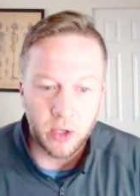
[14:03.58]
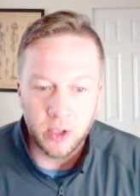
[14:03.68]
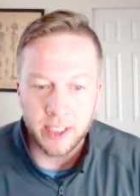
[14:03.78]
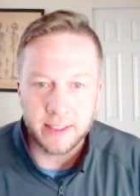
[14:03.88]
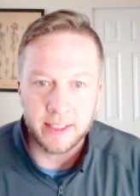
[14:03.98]

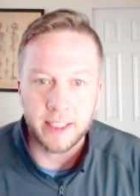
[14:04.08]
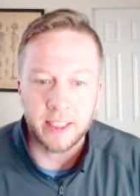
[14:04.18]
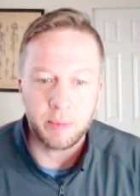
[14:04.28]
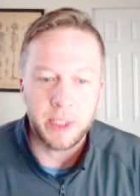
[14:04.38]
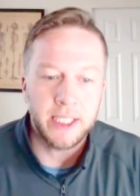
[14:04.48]

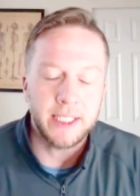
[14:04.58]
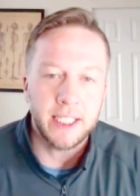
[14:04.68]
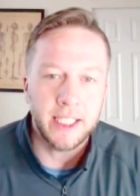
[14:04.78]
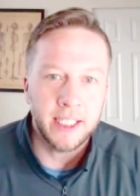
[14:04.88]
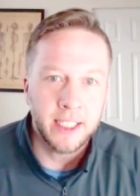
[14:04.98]
Olesen
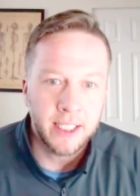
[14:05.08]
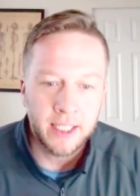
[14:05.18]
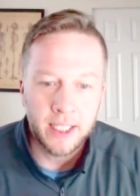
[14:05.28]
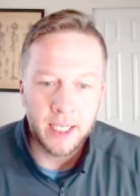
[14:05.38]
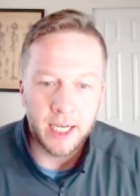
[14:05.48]
PT.
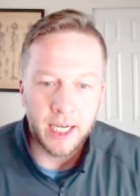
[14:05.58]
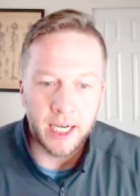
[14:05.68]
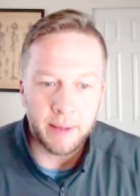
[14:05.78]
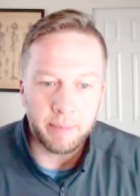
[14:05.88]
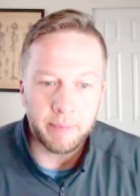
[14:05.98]

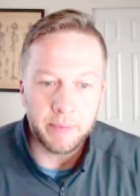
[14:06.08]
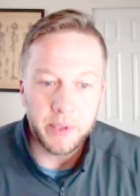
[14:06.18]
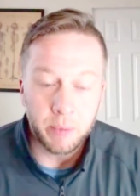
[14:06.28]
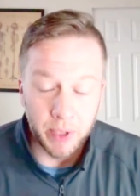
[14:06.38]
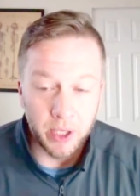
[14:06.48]
Um,
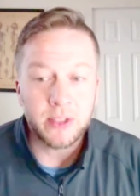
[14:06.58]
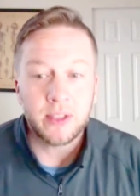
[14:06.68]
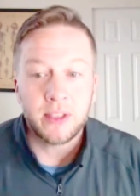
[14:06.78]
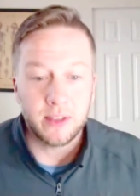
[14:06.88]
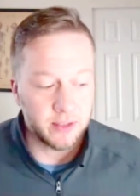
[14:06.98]
you
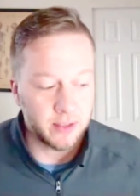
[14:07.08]
post